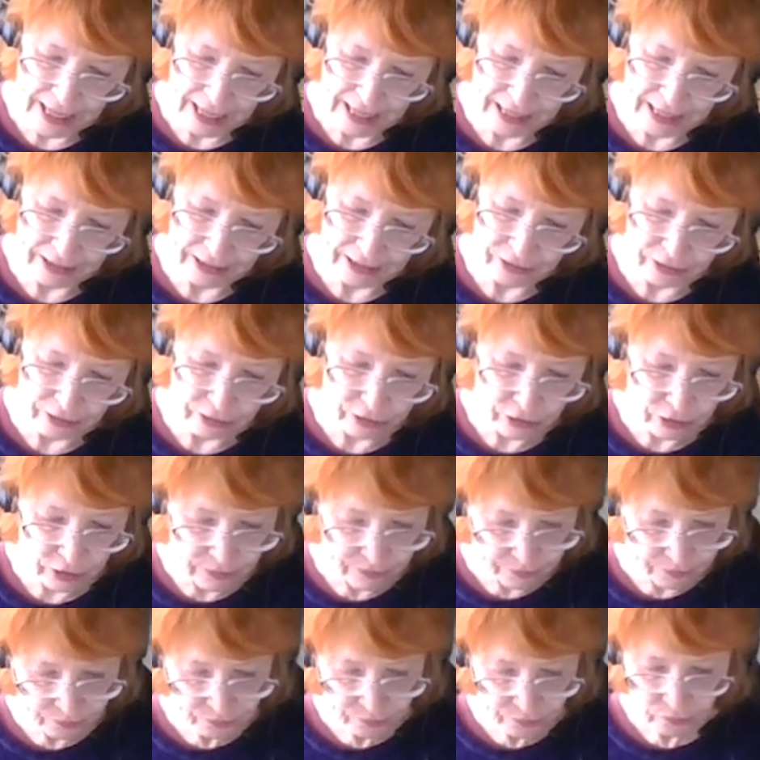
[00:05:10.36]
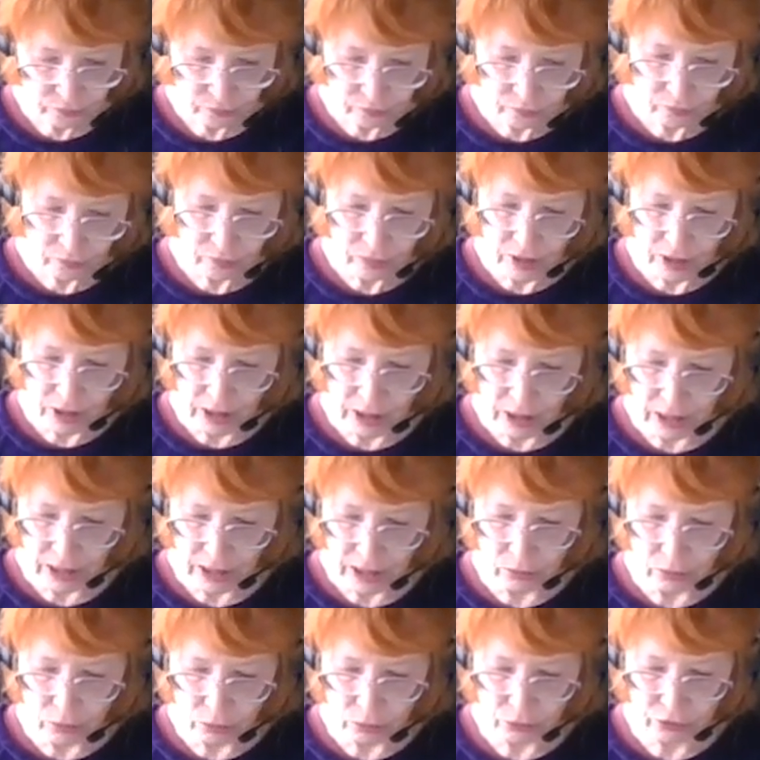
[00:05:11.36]
and
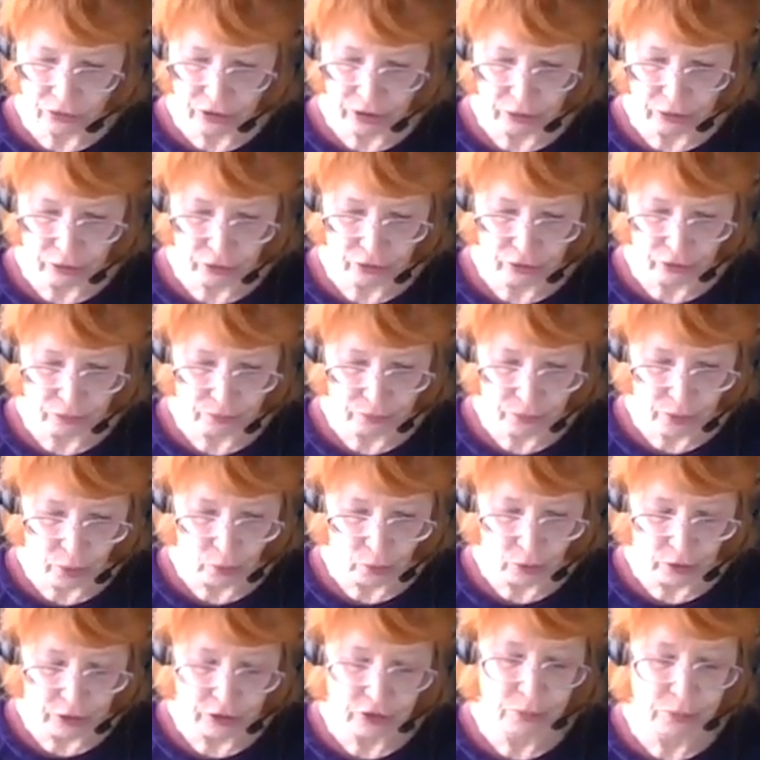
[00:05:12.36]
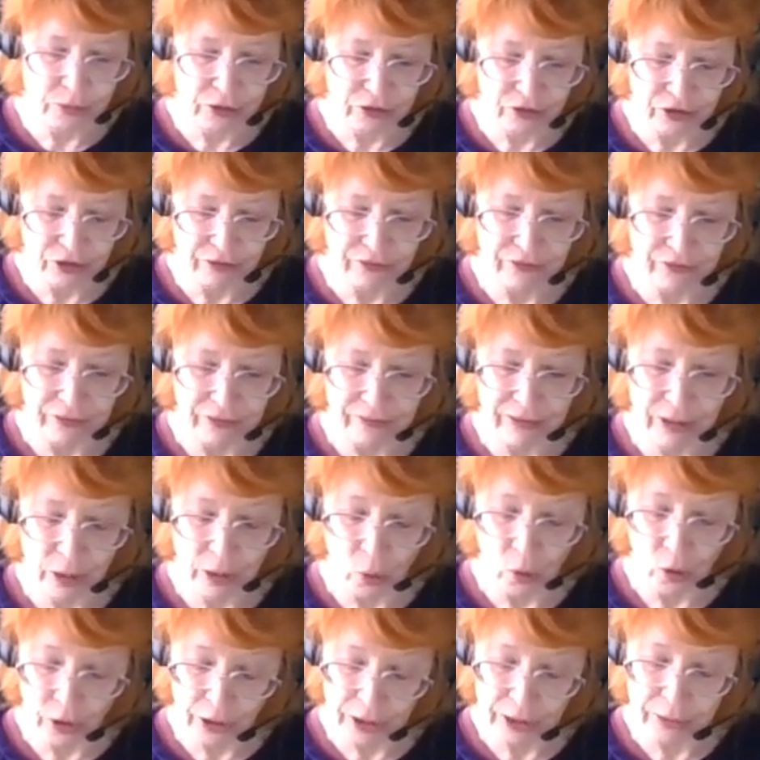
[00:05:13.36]
also some quite specific
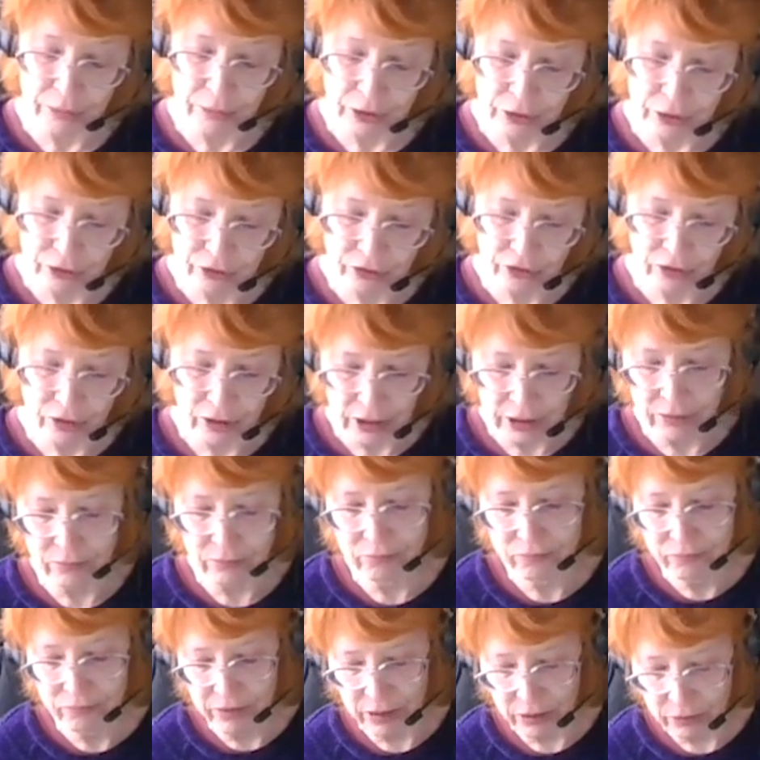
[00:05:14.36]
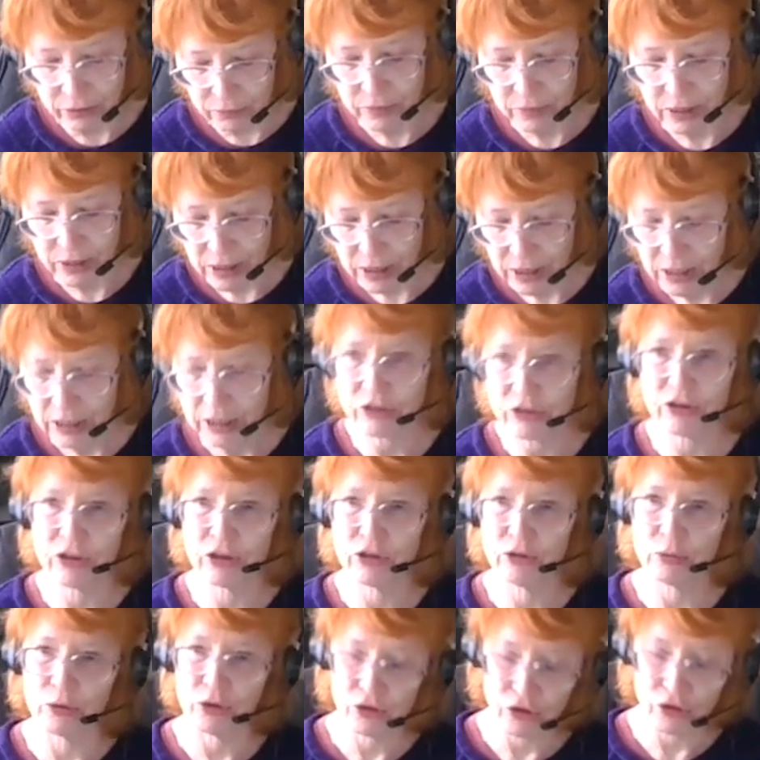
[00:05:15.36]
requirements like
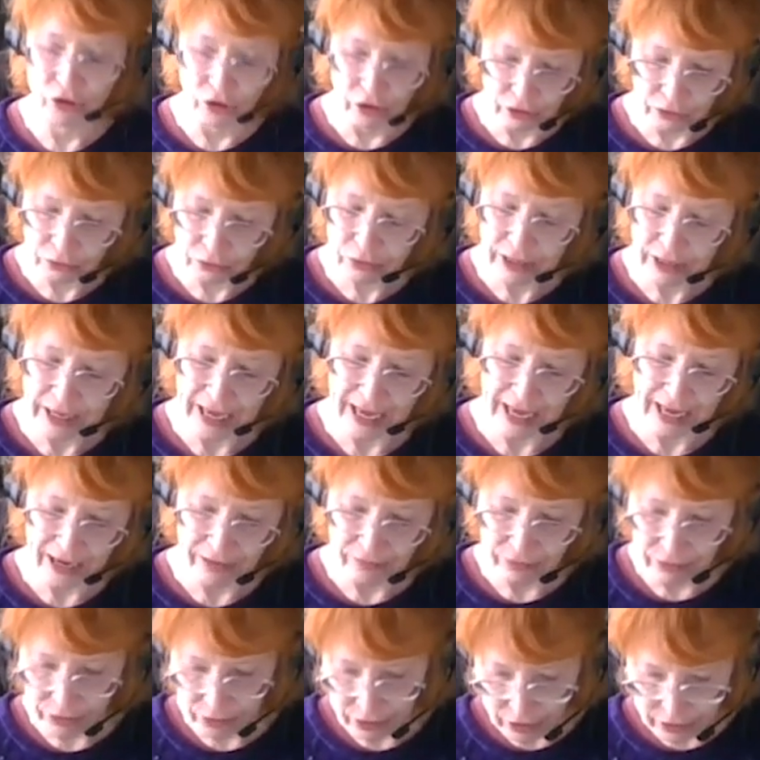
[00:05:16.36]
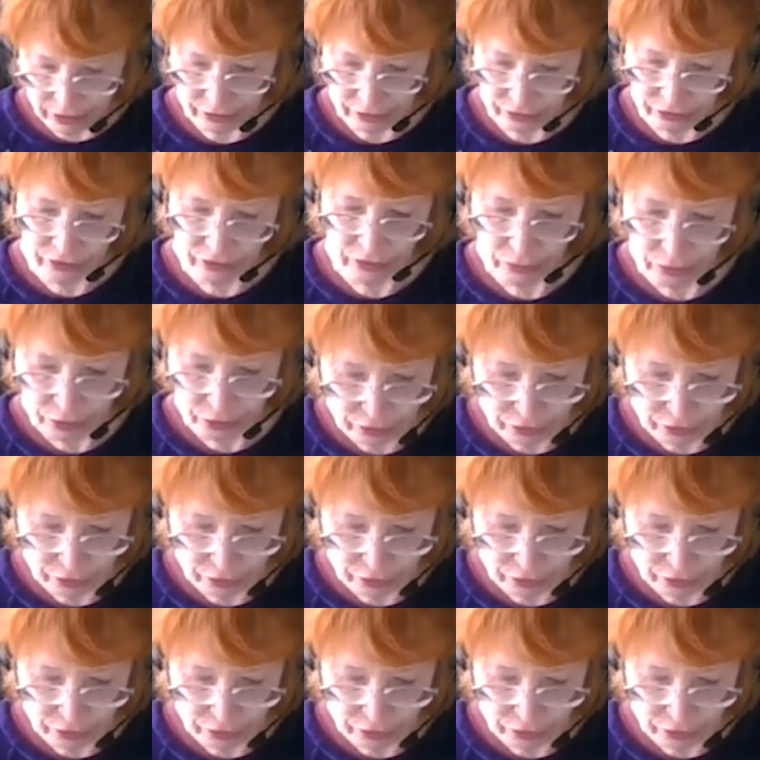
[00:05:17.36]
issues with childcare and so